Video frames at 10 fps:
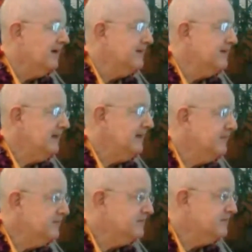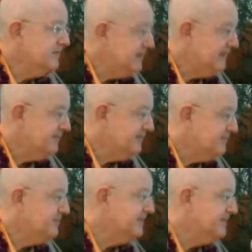by the influence of the
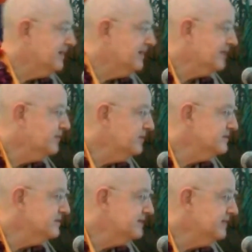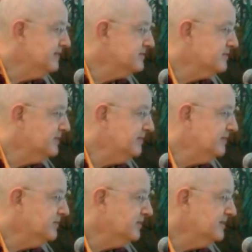direct potency of the
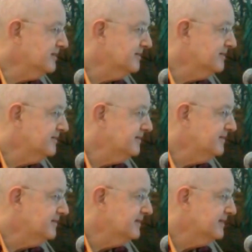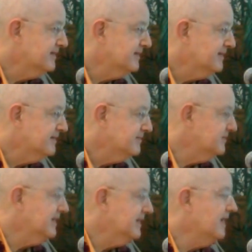Supreme Lord,
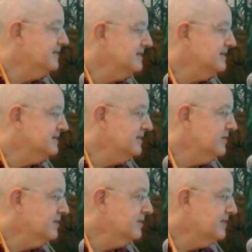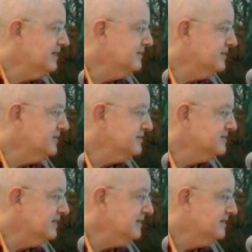we commonly say Yogamaya
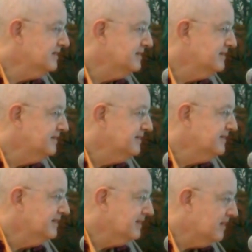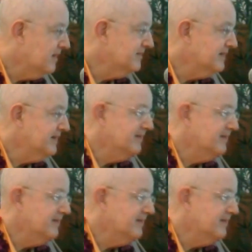potency, covering.